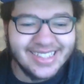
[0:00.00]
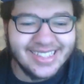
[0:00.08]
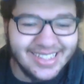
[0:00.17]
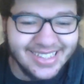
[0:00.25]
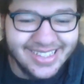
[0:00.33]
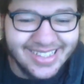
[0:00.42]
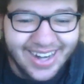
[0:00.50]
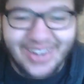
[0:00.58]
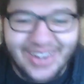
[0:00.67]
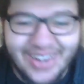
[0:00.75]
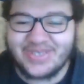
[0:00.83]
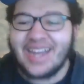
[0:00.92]
Are
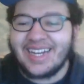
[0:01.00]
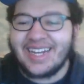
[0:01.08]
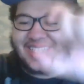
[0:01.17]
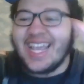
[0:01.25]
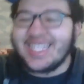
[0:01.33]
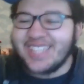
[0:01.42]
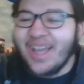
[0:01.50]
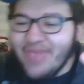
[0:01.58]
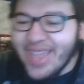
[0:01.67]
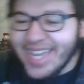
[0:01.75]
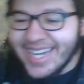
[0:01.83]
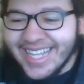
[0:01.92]
you trying to say
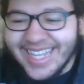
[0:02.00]
something?